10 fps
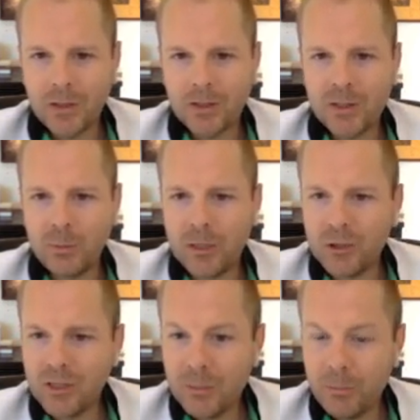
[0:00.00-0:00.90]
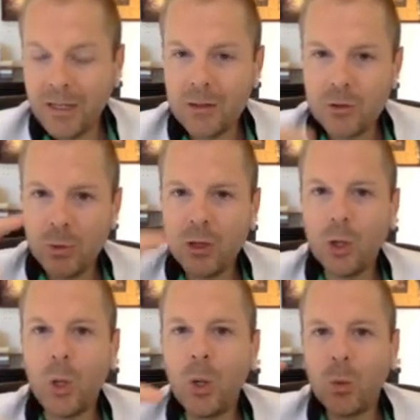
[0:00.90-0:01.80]
especially a bounce with
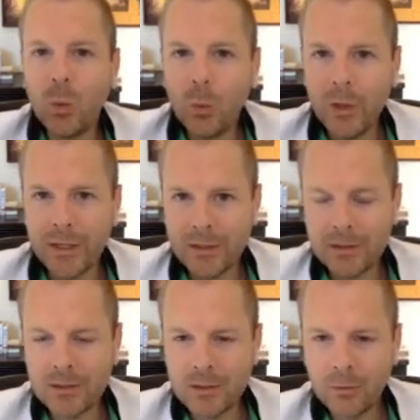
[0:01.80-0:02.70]
long wicks,